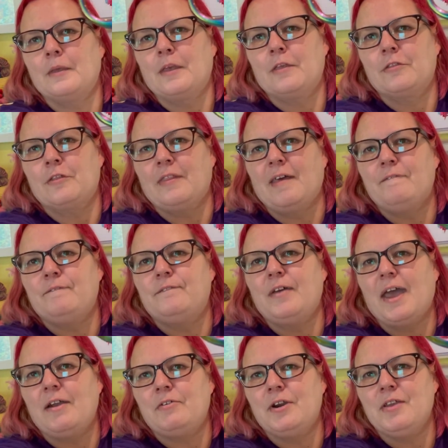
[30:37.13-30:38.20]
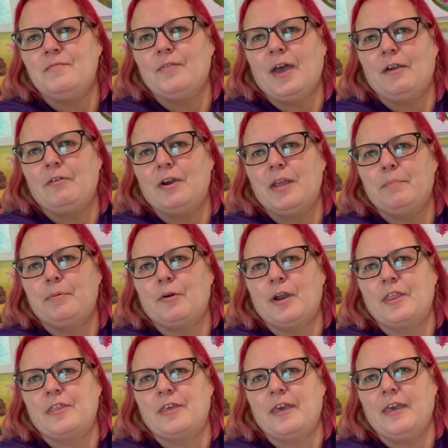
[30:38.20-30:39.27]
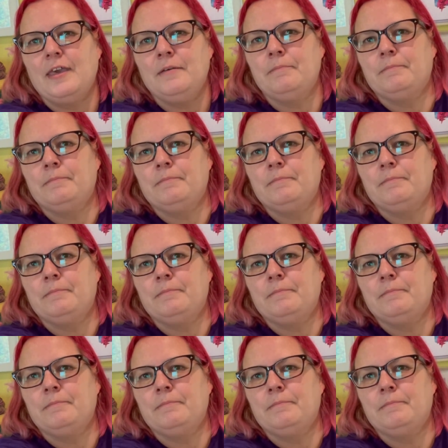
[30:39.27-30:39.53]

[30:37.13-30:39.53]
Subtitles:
So they're very, very pretty,